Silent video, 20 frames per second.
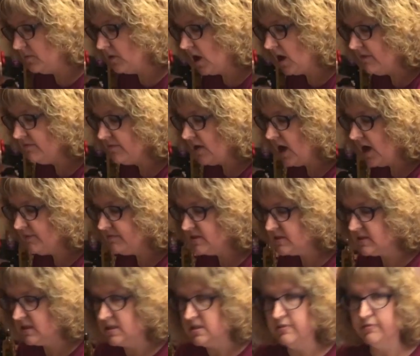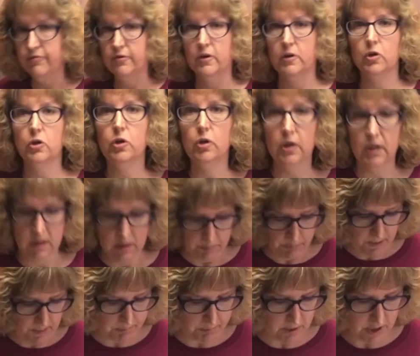Obviously different cooking
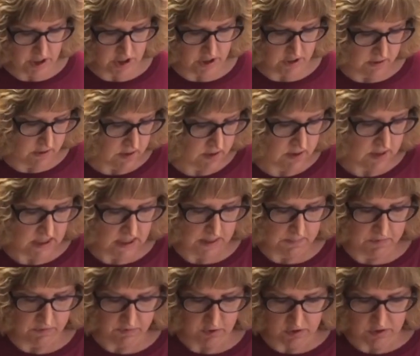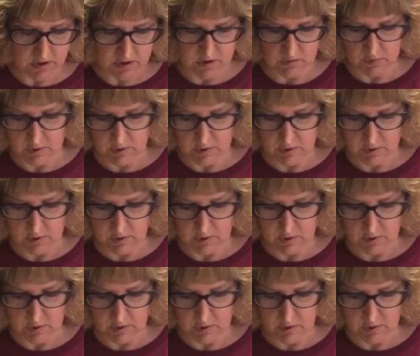preparations, steamed versus